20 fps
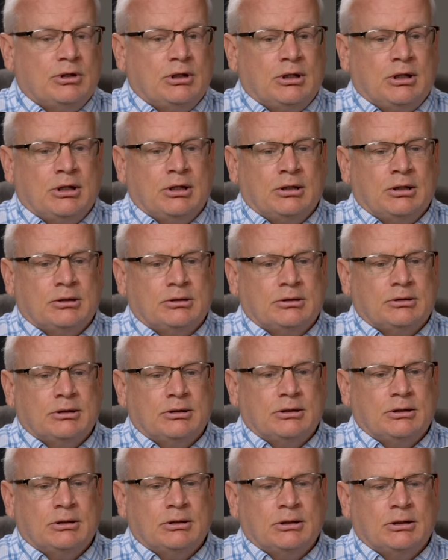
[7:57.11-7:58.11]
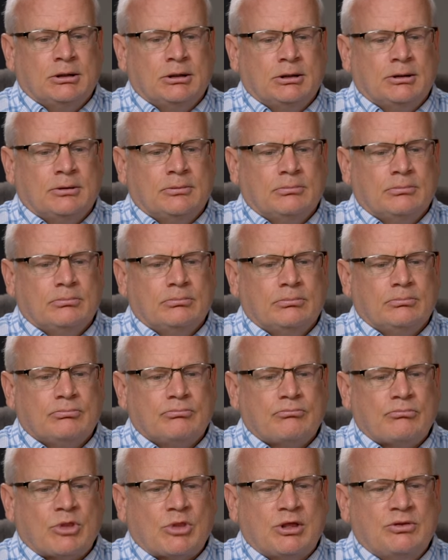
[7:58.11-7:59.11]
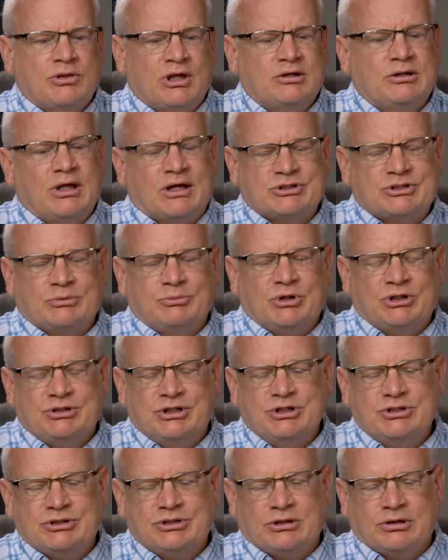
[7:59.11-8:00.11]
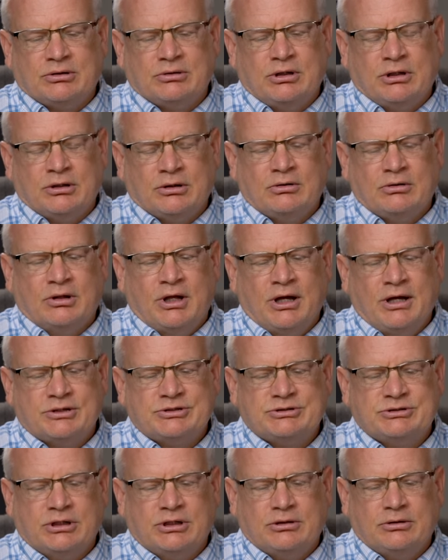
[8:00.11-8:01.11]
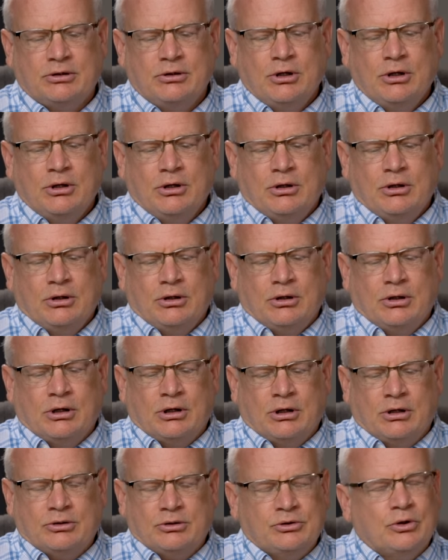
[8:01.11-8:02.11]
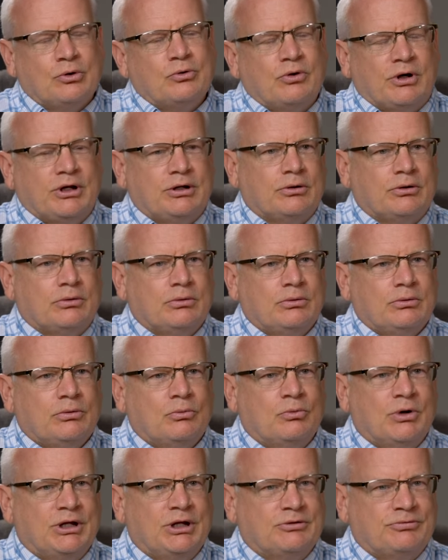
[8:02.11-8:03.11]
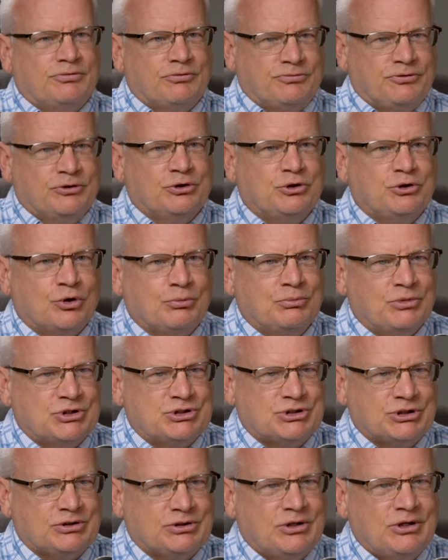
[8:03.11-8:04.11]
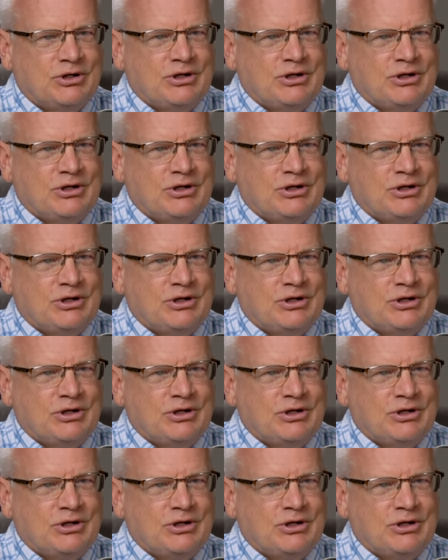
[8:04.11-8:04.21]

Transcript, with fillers: And um, they'd actually been teaching in, in class that uh, no greater way to fulfill your mission